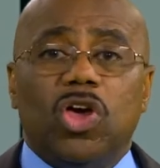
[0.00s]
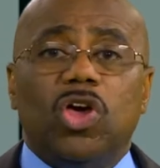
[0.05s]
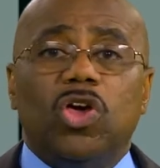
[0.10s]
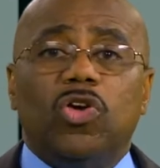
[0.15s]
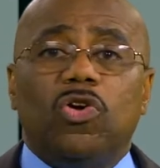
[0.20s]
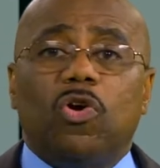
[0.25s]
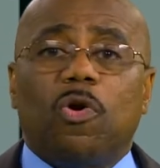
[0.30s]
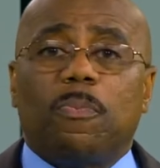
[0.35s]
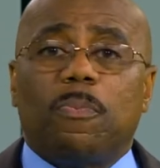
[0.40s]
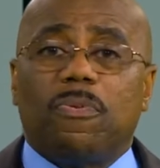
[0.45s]

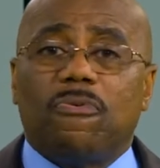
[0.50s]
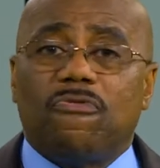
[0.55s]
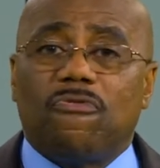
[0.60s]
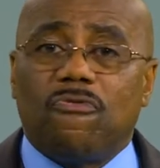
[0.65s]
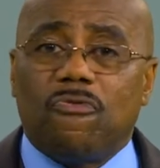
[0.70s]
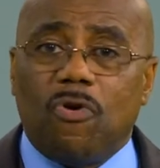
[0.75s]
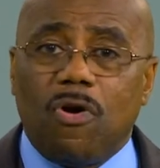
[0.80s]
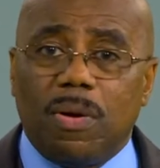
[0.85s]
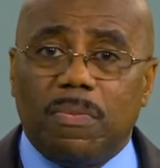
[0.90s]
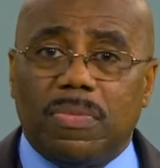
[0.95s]
Your
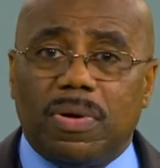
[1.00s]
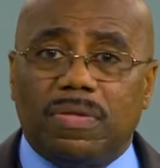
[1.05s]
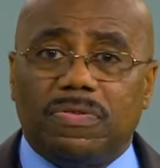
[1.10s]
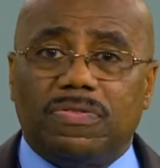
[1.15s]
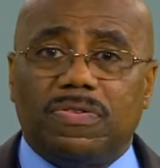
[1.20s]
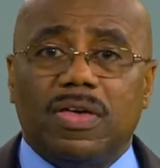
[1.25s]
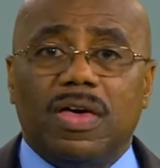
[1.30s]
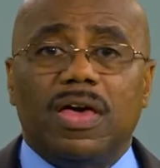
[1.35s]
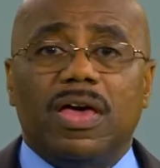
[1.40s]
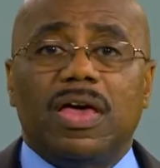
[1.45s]

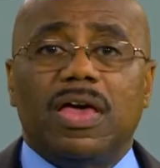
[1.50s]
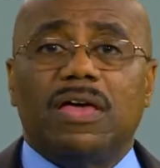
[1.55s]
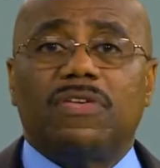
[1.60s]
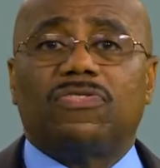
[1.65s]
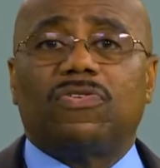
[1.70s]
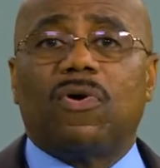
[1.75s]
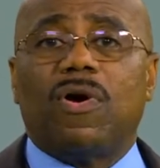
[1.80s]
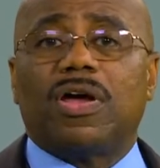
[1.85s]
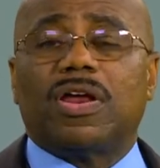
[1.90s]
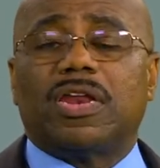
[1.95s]
performance is
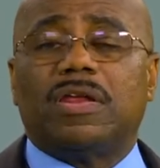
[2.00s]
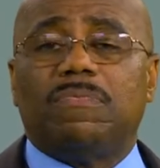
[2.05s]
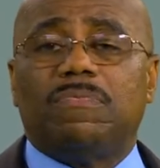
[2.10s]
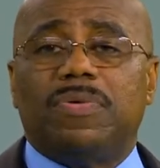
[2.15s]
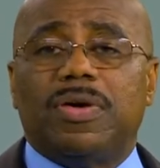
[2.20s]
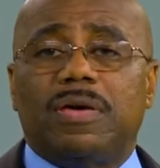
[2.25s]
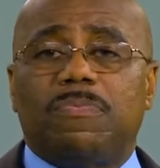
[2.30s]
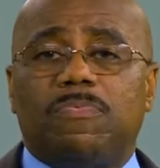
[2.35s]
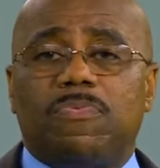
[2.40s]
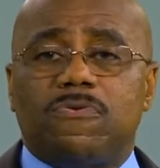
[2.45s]
going to
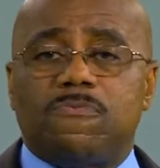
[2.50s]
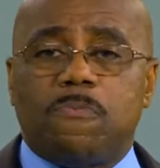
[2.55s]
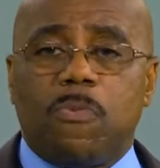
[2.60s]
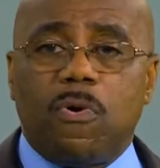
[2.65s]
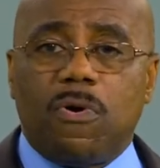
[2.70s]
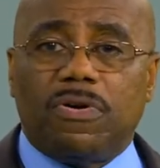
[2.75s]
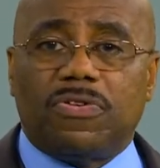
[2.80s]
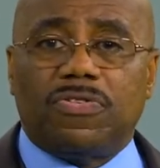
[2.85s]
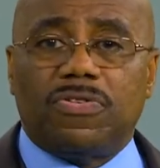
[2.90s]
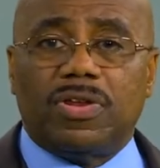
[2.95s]
be
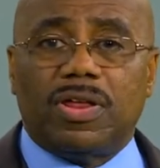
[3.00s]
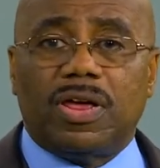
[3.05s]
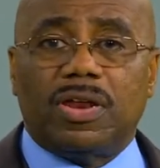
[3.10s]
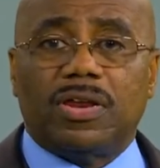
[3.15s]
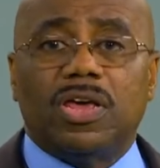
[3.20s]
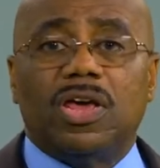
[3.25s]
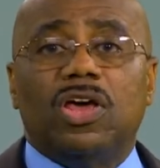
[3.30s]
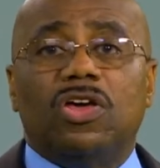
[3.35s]
proportionate